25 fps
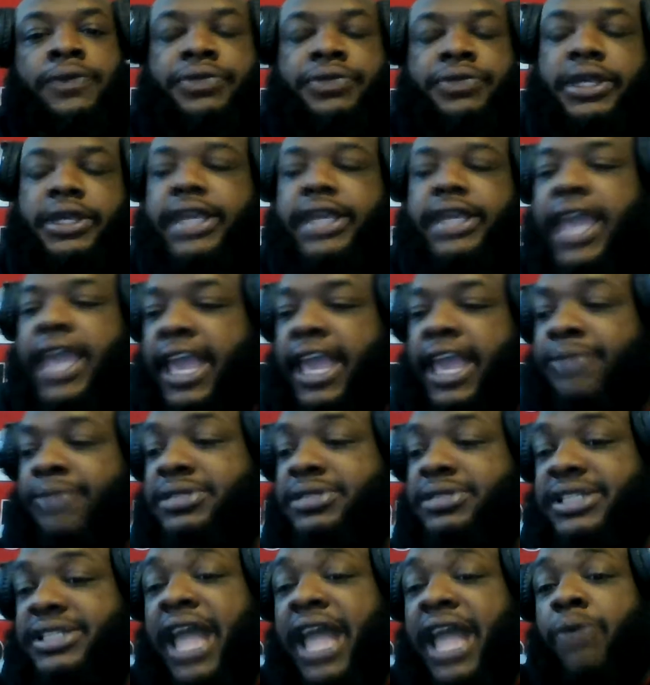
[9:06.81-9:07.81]
the
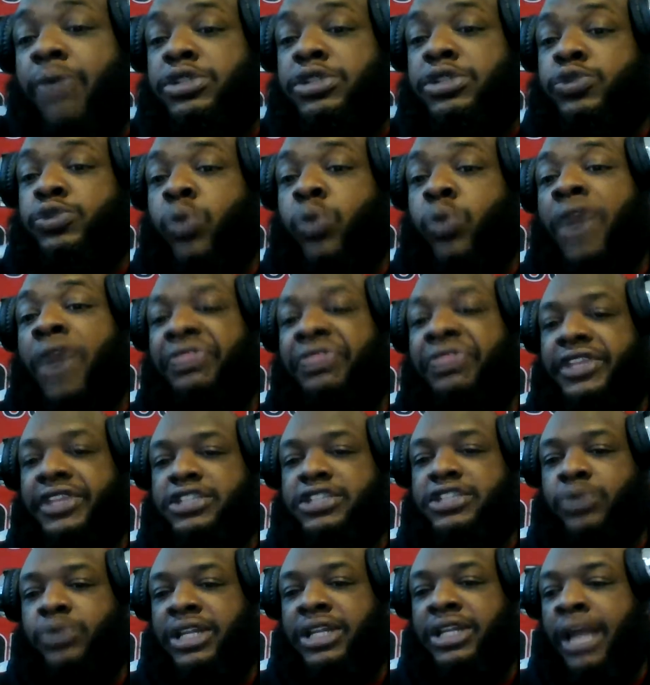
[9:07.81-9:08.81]
games that was won
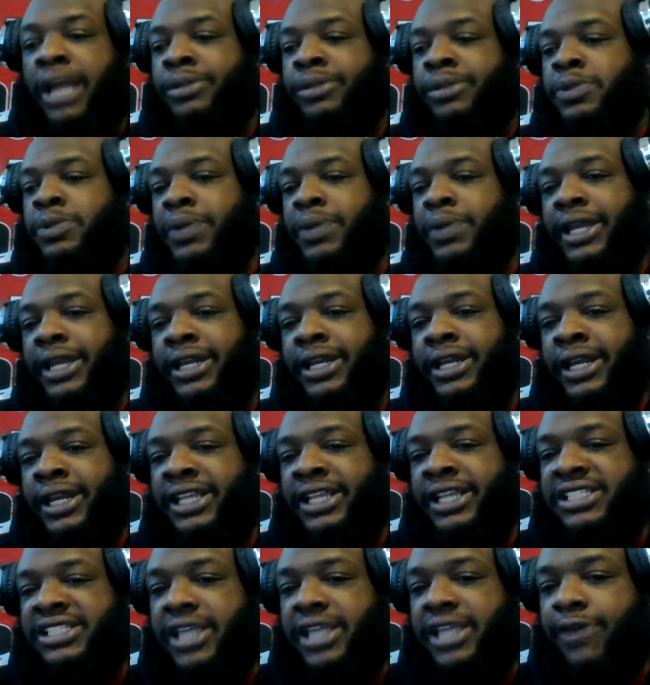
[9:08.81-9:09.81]
this week that was played in the
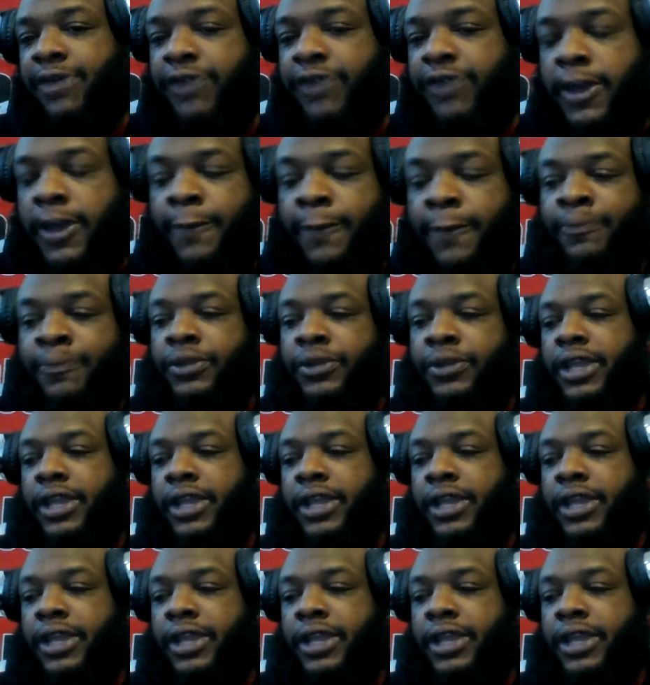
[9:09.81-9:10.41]
ECFL.